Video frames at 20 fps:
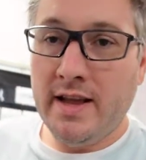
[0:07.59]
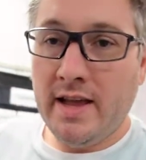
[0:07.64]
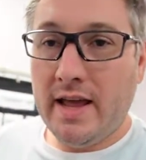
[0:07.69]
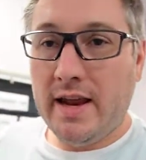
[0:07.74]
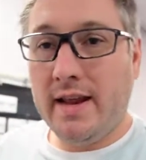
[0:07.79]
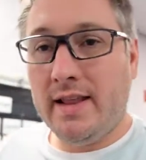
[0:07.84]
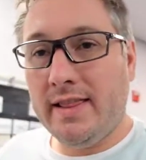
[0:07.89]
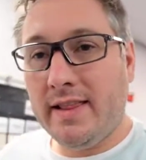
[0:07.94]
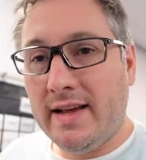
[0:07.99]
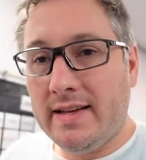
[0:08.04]

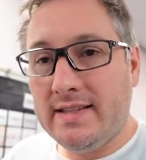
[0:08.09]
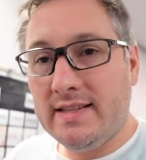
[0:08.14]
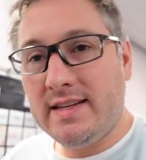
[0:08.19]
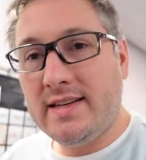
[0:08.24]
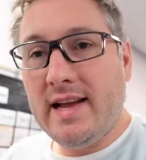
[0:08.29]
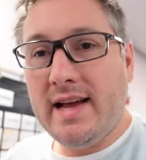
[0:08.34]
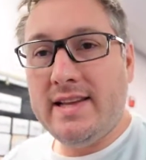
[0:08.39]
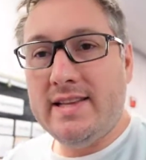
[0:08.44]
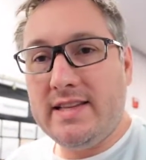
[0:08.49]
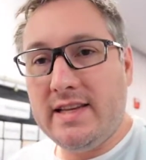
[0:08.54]
And in Lesson
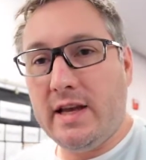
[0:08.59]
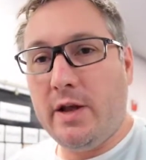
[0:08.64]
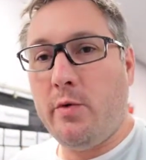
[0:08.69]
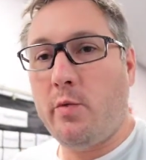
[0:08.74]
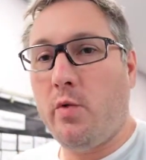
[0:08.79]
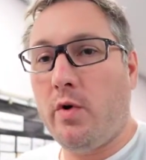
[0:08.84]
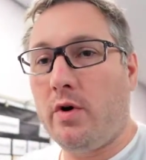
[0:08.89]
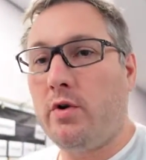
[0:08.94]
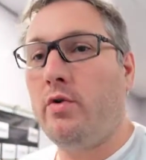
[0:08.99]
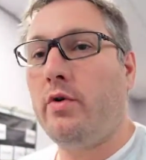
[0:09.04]
19,
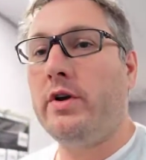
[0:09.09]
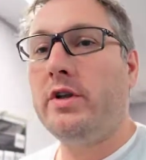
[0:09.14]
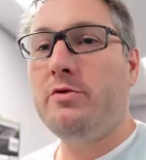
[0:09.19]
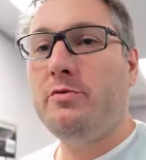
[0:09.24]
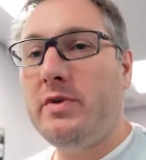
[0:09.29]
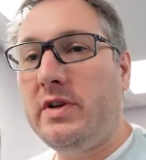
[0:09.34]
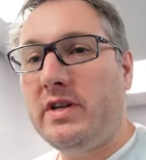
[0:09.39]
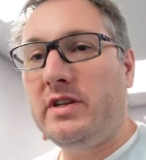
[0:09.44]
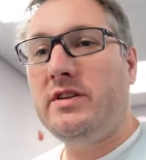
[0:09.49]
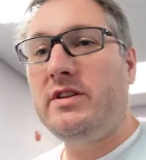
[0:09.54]
we're going to
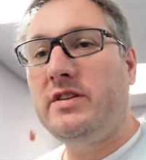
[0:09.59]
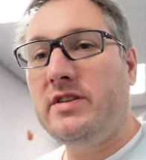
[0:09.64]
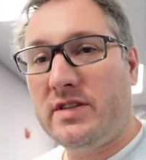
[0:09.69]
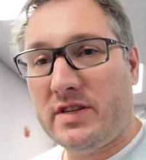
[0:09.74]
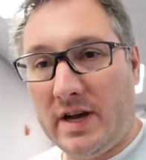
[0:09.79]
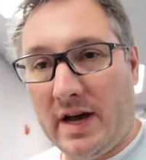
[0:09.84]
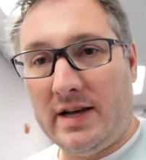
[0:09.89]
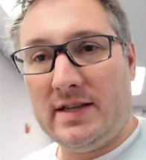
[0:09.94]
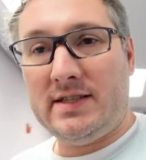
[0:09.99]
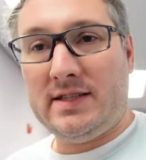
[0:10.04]
be
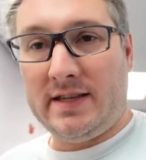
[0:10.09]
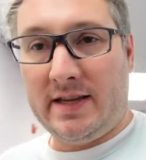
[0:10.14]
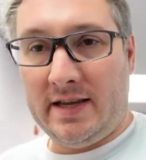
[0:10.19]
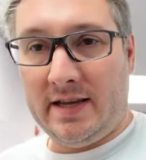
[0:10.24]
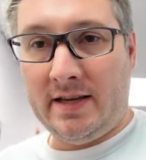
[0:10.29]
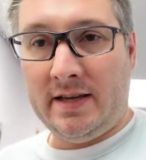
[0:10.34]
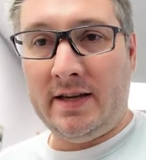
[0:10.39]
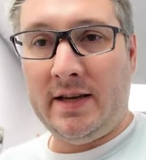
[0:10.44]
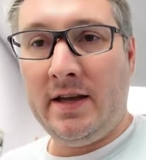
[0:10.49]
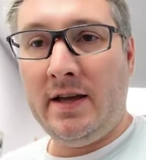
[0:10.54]

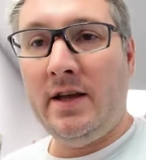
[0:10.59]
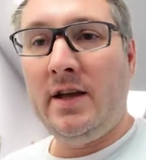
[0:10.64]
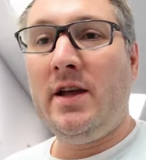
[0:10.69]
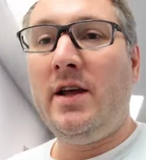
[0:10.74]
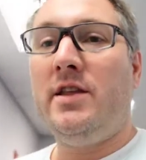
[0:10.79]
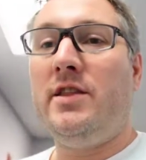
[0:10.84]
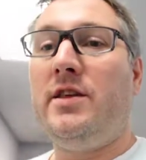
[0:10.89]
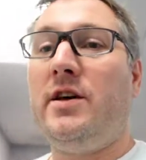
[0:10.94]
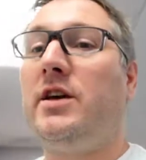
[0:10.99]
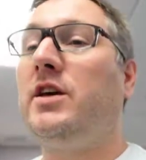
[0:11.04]
discussing the